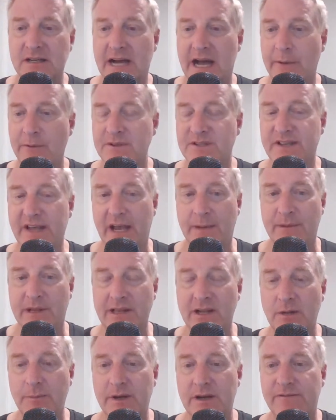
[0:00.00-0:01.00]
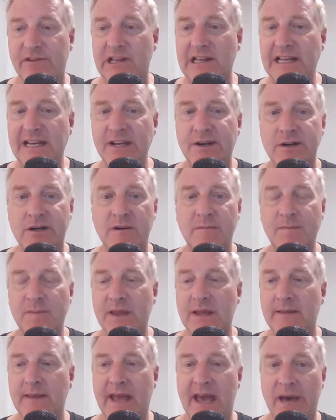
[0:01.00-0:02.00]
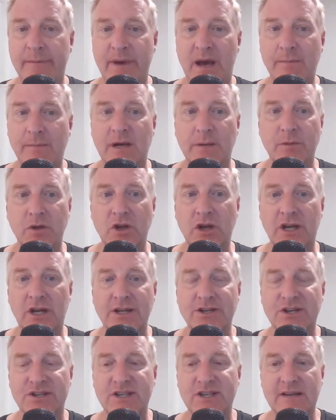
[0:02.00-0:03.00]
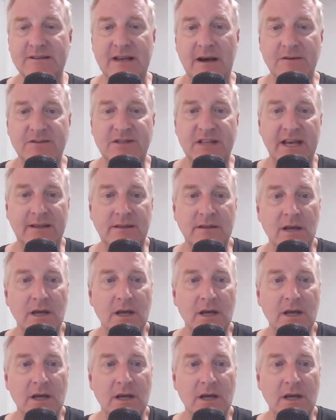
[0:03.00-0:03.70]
I would say I'm a little bit of a leader in the MM community just because I was like